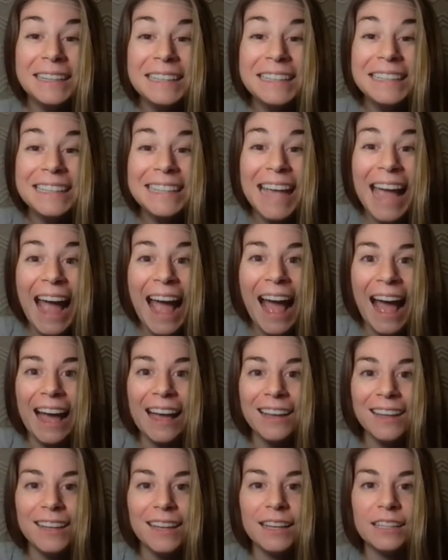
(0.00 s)
Yeah,
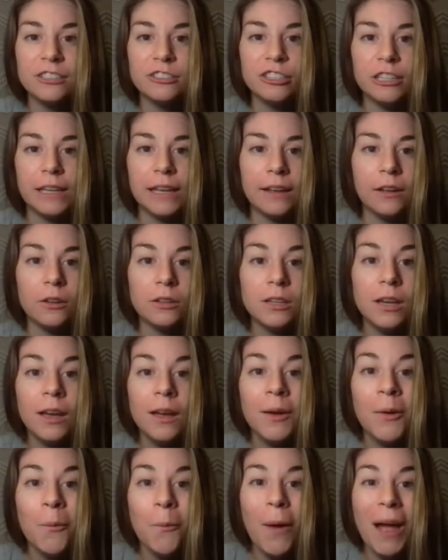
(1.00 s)
Hestia giggled.
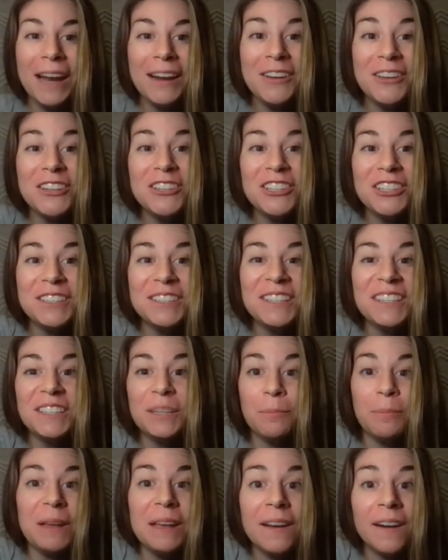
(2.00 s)
Why don't you just
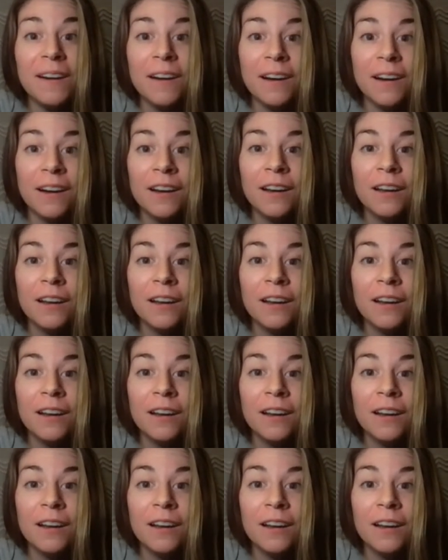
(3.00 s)
disappear?